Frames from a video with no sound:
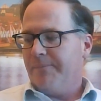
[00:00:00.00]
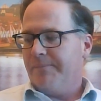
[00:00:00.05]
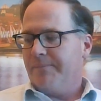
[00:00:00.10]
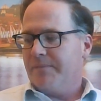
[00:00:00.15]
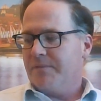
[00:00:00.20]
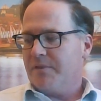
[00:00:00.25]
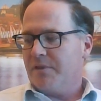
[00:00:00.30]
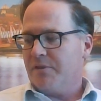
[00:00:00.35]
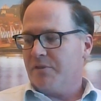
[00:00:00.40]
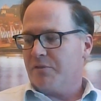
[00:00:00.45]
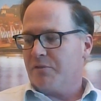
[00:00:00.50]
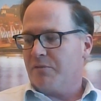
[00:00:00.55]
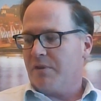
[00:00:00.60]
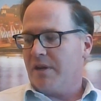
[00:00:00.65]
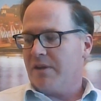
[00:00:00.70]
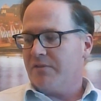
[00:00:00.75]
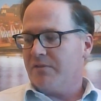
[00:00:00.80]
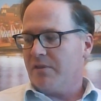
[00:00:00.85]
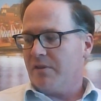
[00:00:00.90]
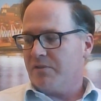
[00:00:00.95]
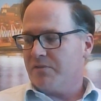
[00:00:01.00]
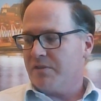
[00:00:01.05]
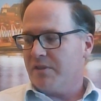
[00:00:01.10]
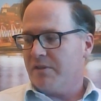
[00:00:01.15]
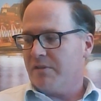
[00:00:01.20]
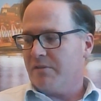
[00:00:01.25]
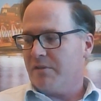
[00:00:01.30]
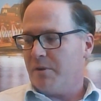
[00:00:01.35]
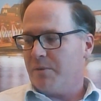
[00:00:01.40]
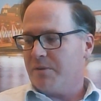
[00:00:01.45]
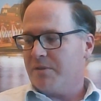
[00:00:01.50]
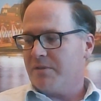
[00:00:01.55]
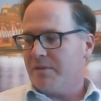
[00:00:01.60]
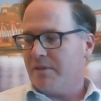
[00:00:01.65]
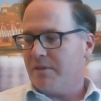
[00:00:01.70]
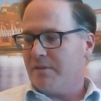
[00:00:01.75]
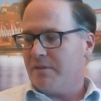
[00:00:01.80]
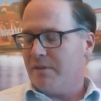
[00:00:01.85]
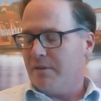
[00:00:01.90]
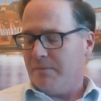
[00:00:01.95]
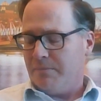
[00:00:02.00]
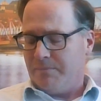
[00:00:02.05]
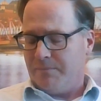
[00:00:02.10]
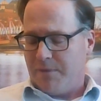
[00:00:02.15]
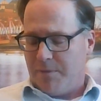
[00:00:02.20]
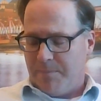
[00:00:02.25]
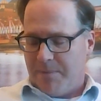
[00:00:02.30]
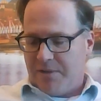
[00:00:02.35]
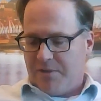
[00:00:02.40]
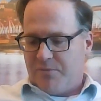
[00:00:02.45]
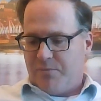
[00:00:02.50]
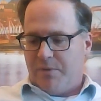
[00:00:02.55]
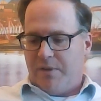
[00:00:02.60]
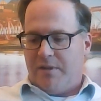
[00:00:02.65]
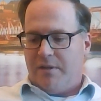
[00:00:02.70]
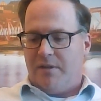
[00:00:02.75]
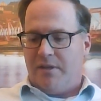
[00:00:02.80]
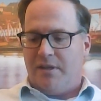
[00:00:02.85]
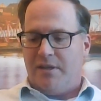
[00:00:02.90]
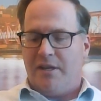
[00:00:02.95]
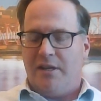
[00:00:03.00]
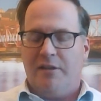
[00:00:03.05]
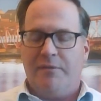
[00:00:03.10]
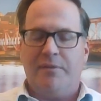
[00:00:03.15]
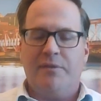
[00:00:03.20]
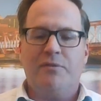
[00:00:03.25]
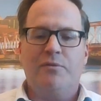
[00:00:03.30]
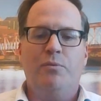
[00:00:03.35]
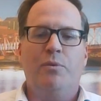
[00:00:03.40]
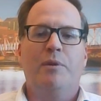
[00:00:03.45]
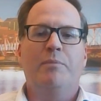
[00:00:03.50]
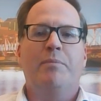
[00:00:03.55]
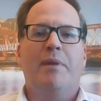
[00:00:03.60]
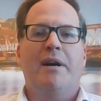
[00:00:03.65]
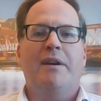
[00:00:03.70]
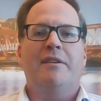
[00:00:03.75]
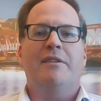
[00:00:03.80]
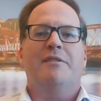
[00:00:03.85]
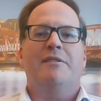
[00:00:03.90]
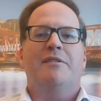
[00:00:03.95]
Senator Grassley, our senator, always say, the best way to eat an elephant's one bite at a